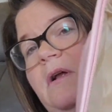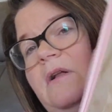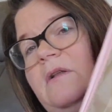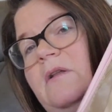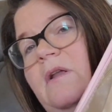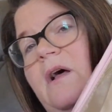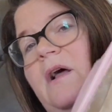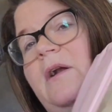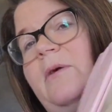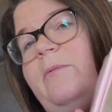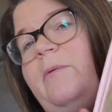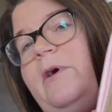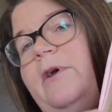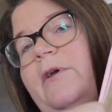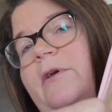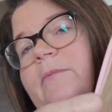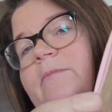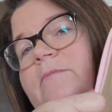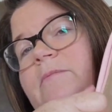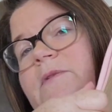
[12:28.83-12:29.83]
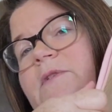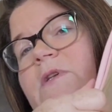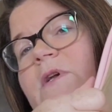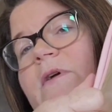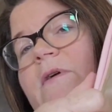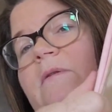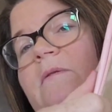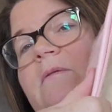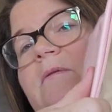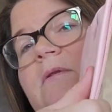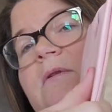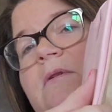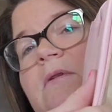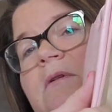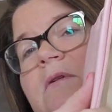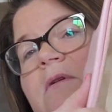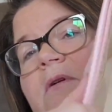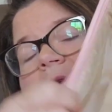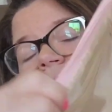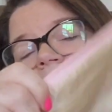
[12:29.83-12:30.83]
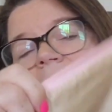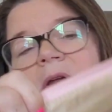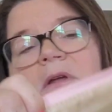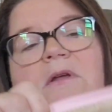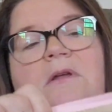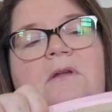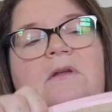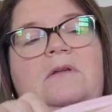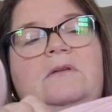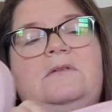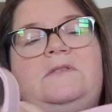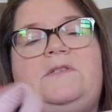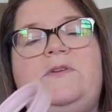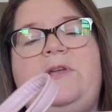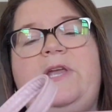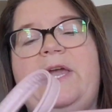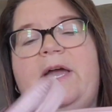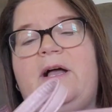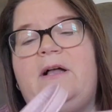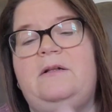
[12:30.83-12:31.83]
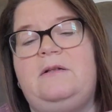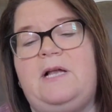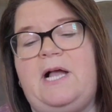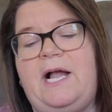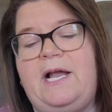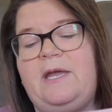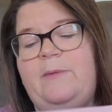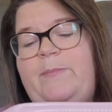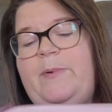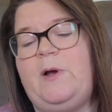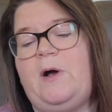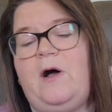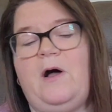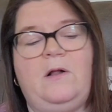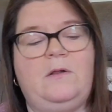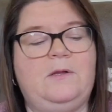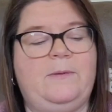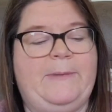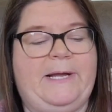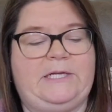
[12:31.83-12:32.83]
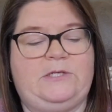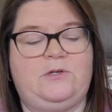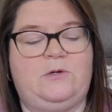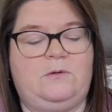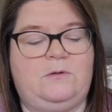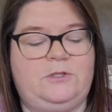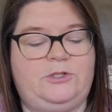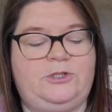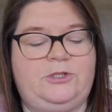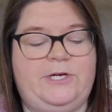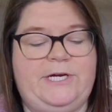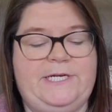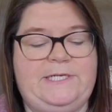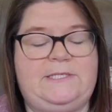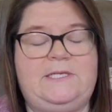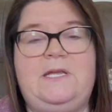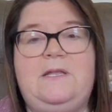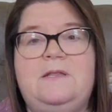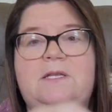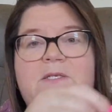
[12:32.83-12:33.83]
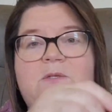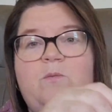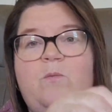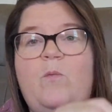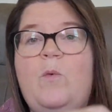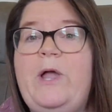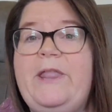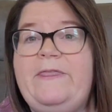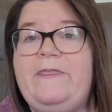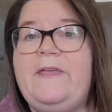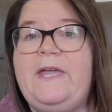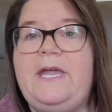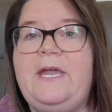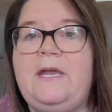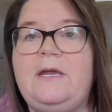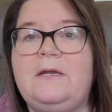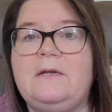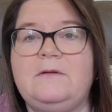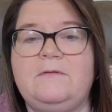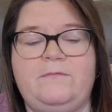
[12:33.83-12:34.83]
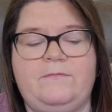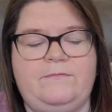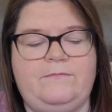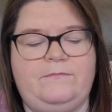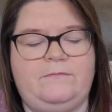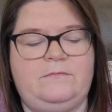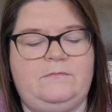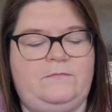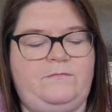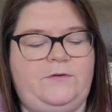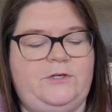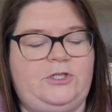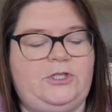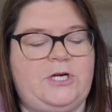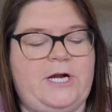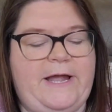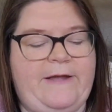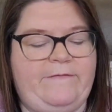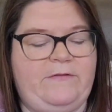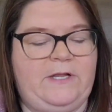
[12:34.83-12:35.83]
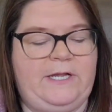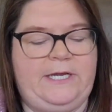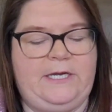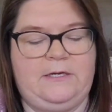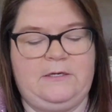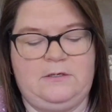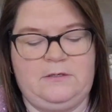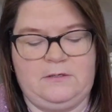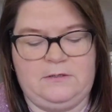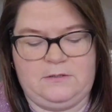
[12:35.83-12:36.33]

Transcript: A lot of room. So, so yeah, I could put all of my toiletries in this one thing for traveling.